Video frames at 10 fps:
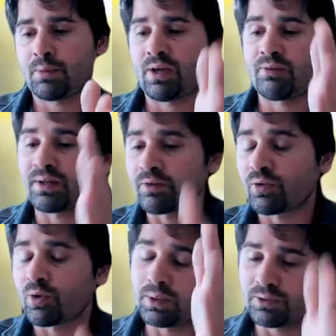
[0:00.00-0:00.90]
and we're having a
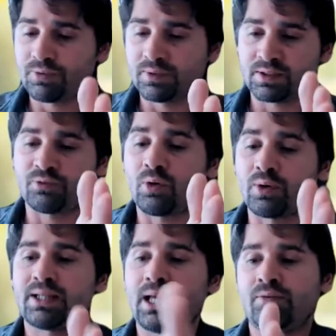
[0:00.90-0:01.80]
thermal difference of
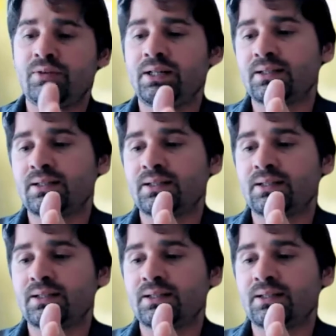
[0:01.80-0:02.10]
40 Kelvin in